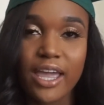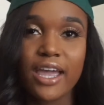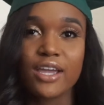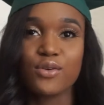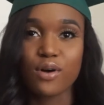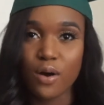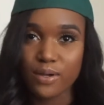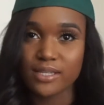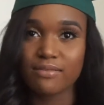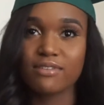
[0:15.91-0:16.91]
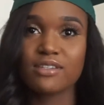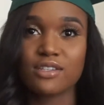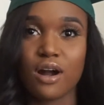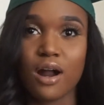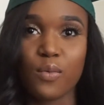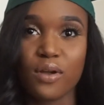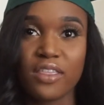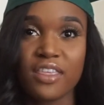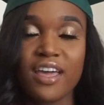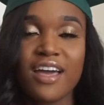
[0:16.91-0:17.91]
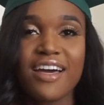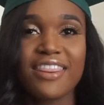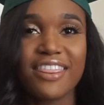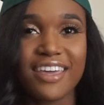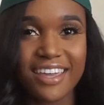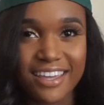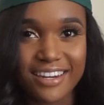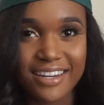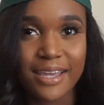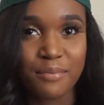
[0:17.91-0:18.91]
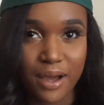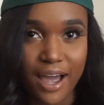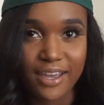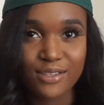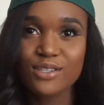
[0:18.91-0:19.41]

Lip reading: and you always have to start with the end in mind.